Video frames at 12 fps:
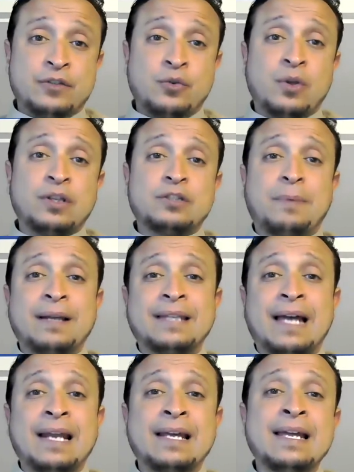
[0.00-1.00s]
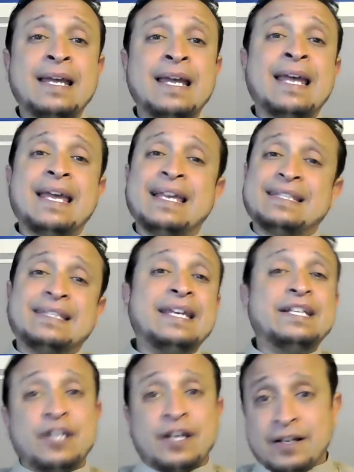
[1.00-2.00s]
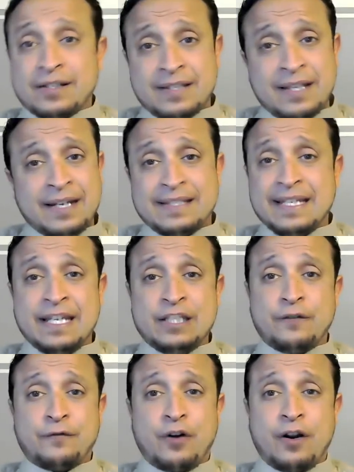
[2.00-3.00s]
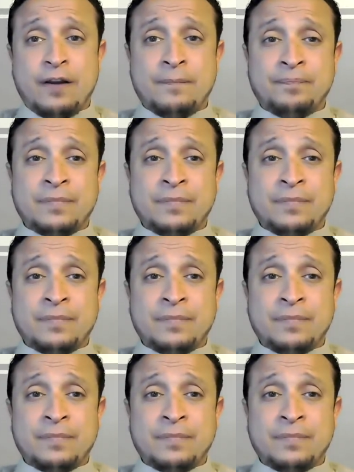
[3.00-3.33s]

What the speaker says: So Allah subhanahu wa ta'ala is teaching us that it's easy for him.